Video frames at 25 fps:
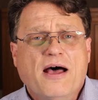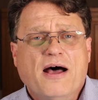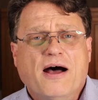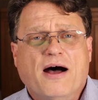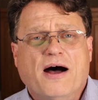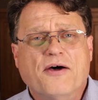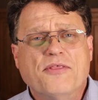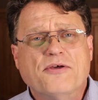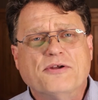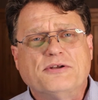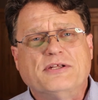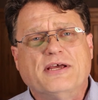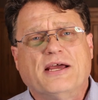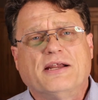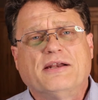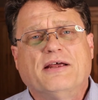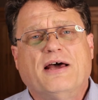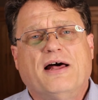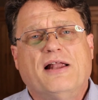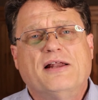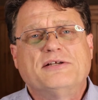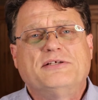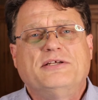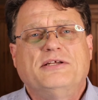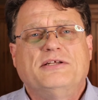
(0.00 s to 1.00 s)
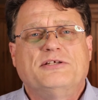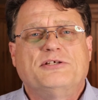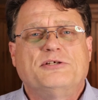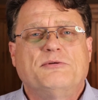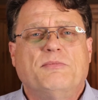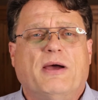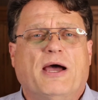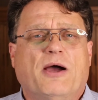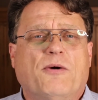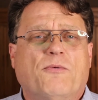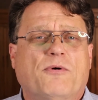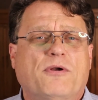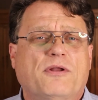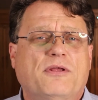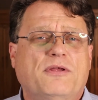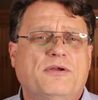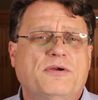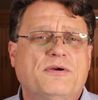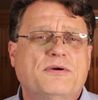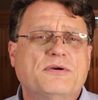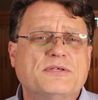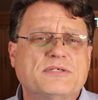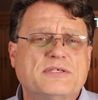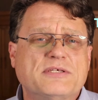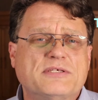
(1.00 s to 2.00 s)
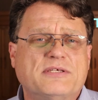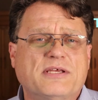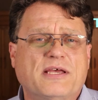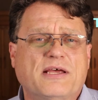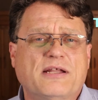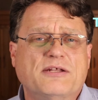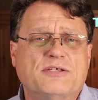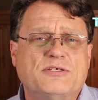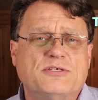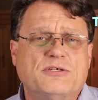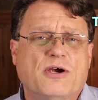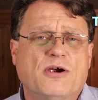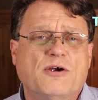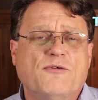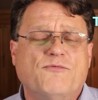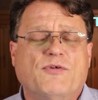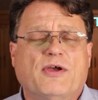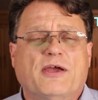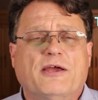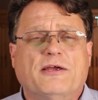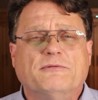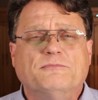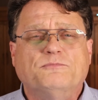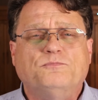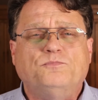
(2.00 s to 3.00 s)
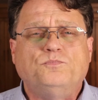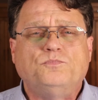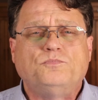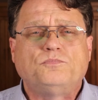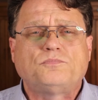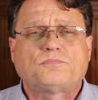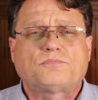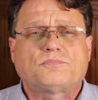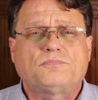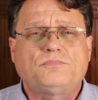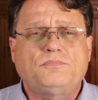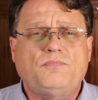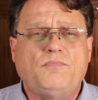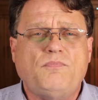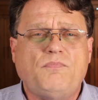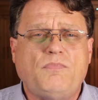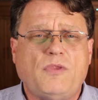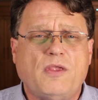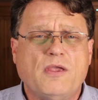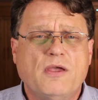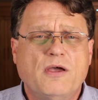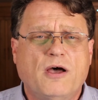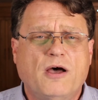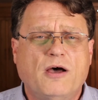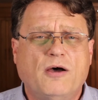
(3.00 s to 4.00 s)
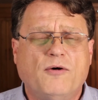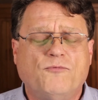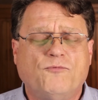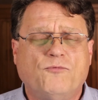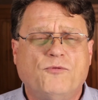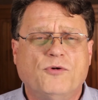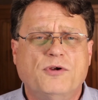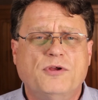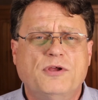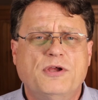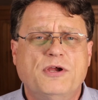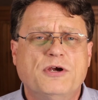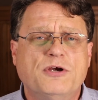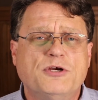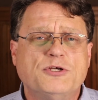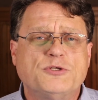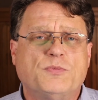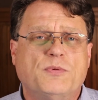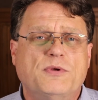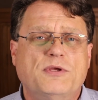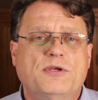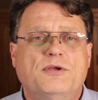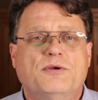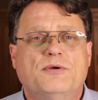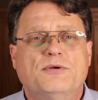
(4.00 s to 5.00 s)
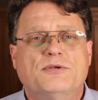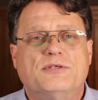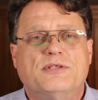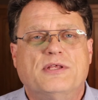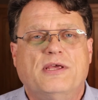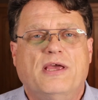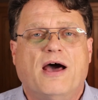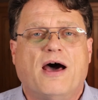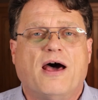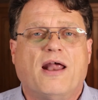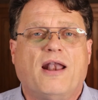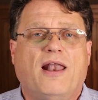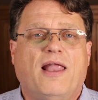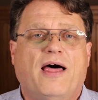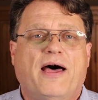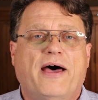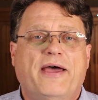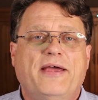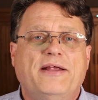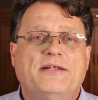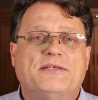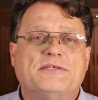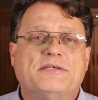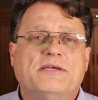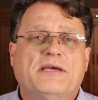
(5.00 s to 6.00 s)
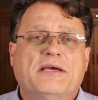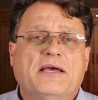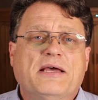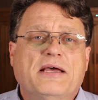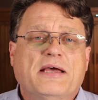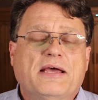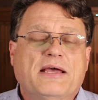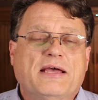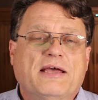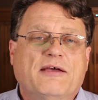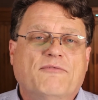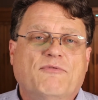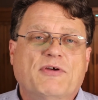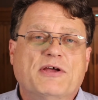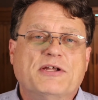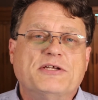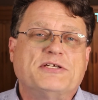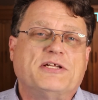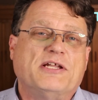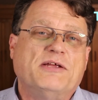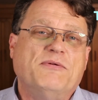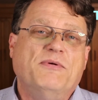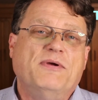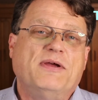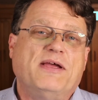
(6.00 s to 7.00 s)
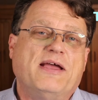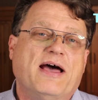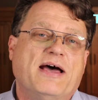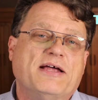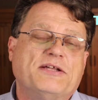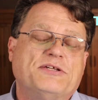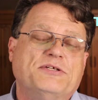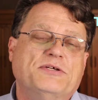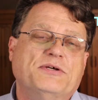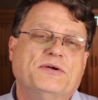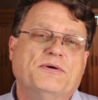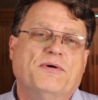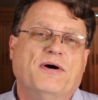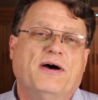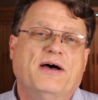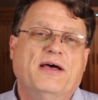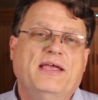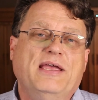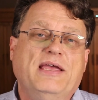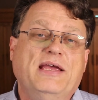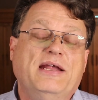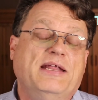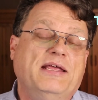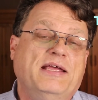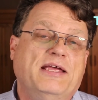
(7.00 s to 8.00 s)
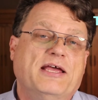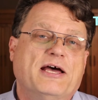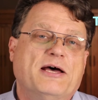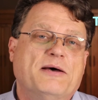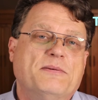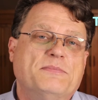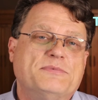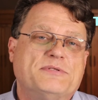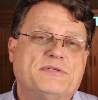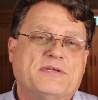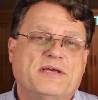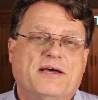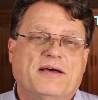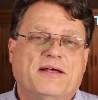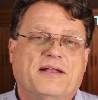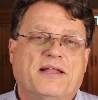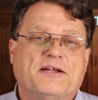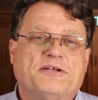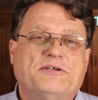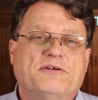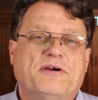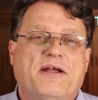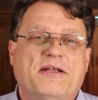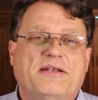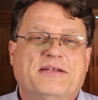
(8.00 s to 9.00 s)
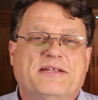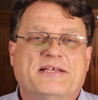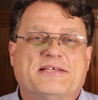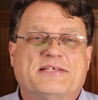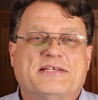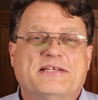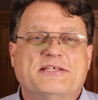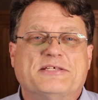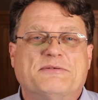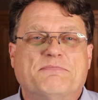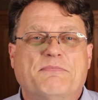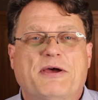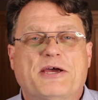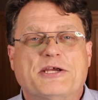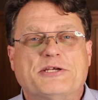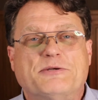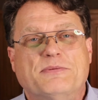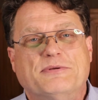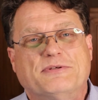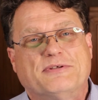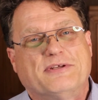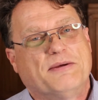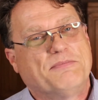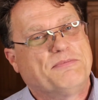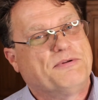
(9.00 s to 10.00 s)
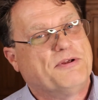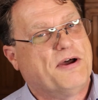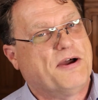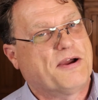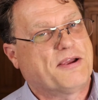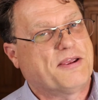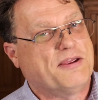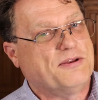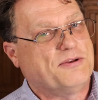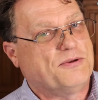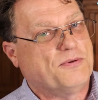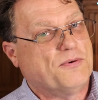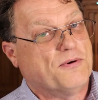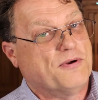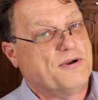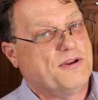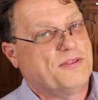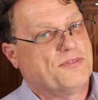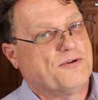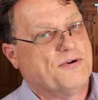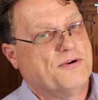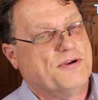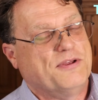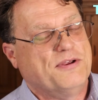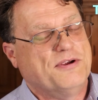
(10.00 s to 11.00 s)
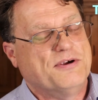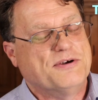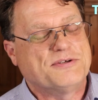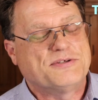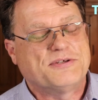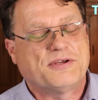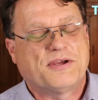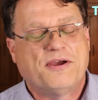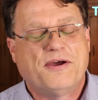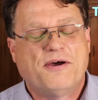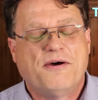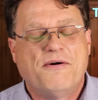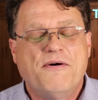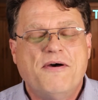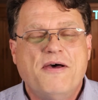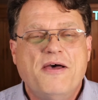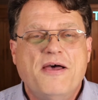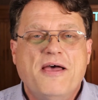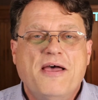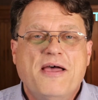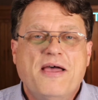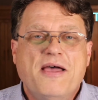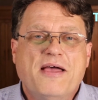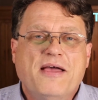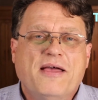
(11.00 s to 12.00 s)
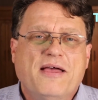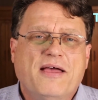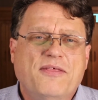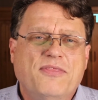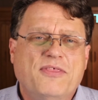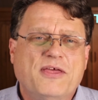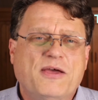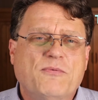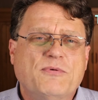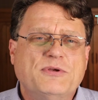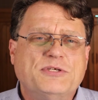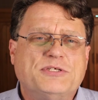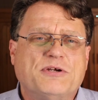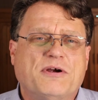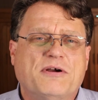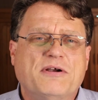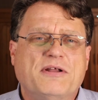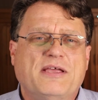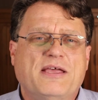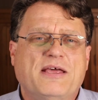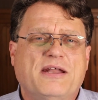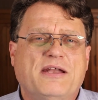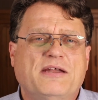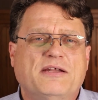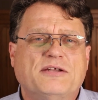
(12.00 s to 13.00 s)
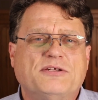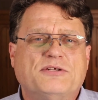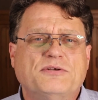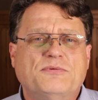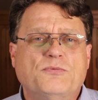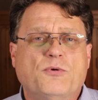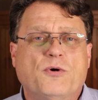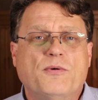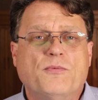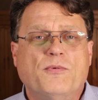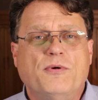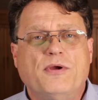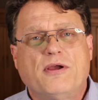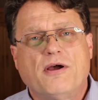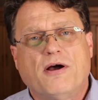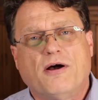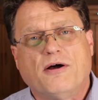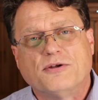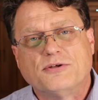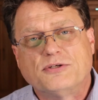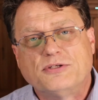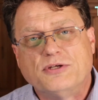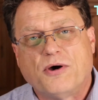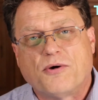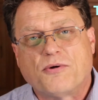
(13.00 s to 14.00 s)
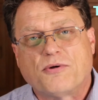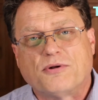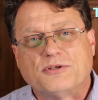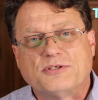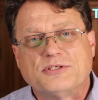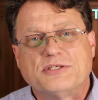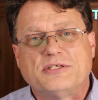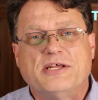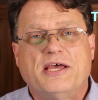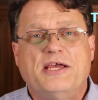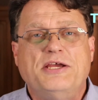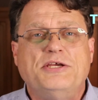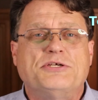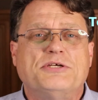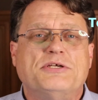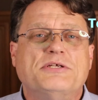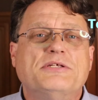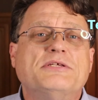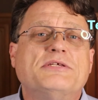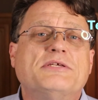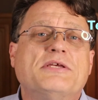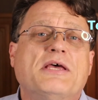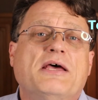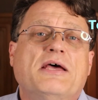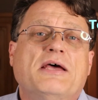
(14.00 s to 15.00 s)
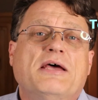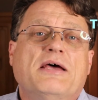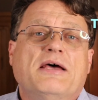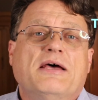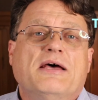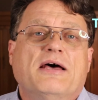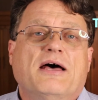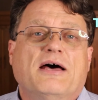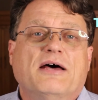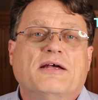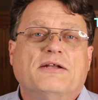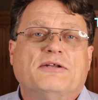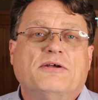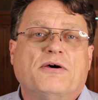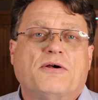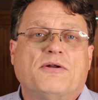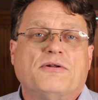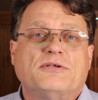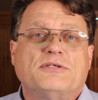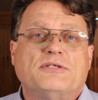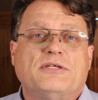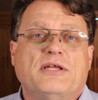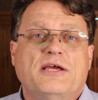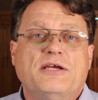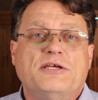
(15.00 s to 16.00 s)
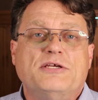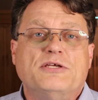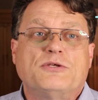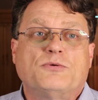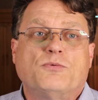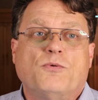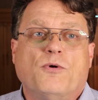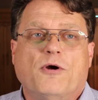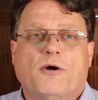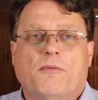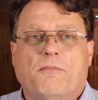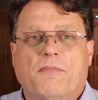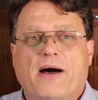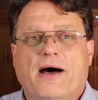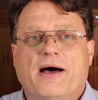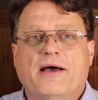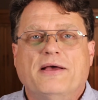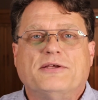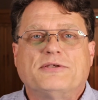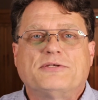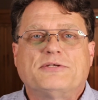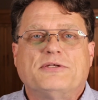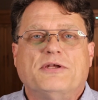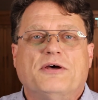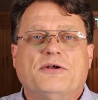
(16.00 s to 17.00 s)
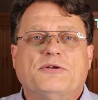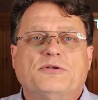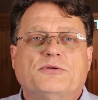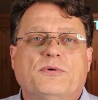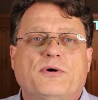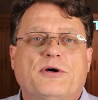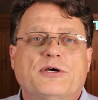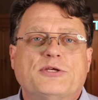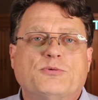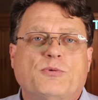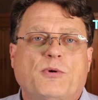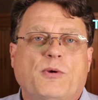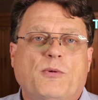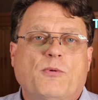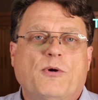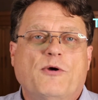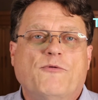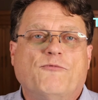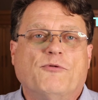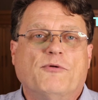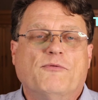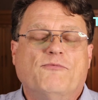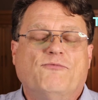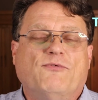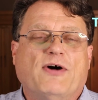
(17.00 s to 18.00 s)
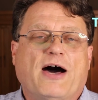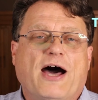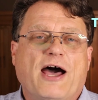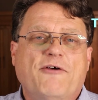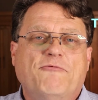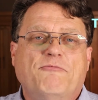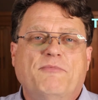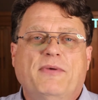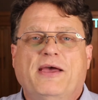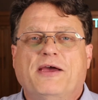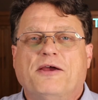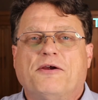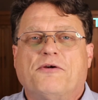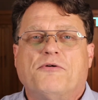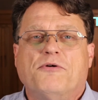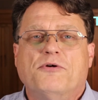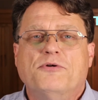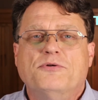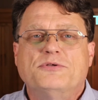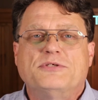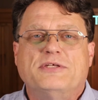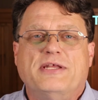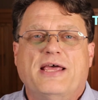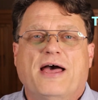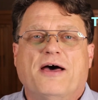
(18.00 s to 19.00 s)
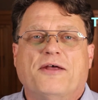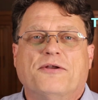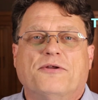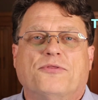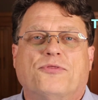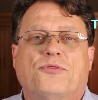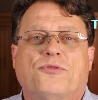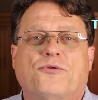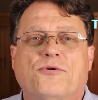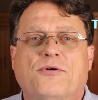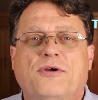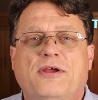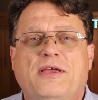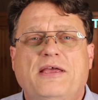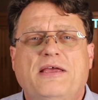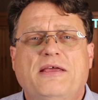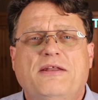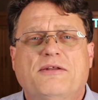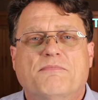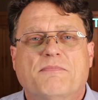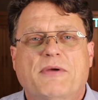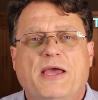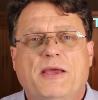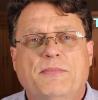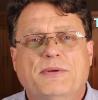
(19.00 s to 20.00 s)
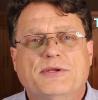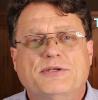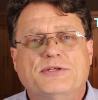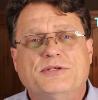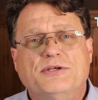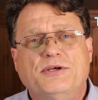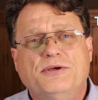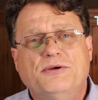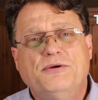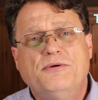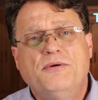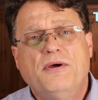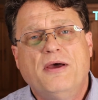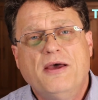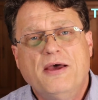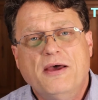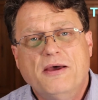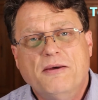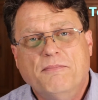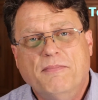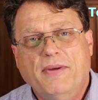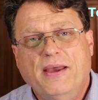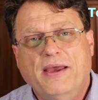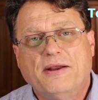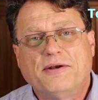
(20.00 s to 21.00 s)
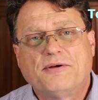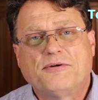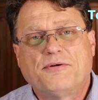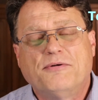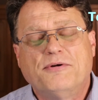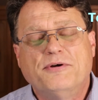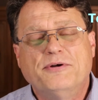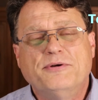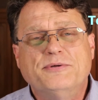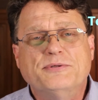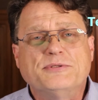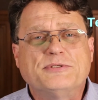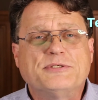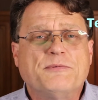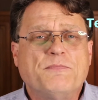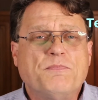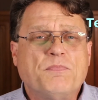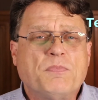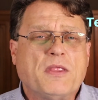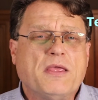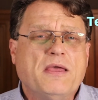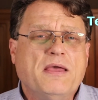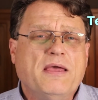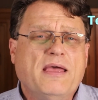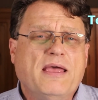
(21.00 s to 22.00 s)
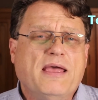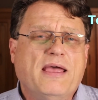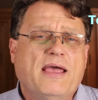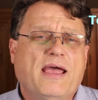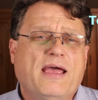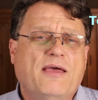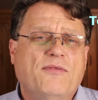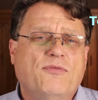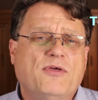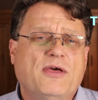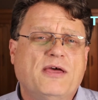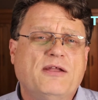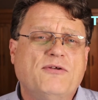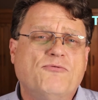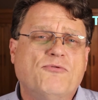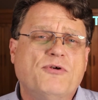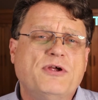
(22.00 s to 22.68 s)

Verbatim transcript: Other technology that you might want to use is in surveying. Uh, for years, we used the theodolites. Eventually, we got to uh, E D Ms, uh, electronic distance measurements. I'm talking twenty, thirty years ago. And then we started to get into what we call total stations. Uh, total stations were a milestone to us. We went from five-man crews down to three, maybe two-man crews. And then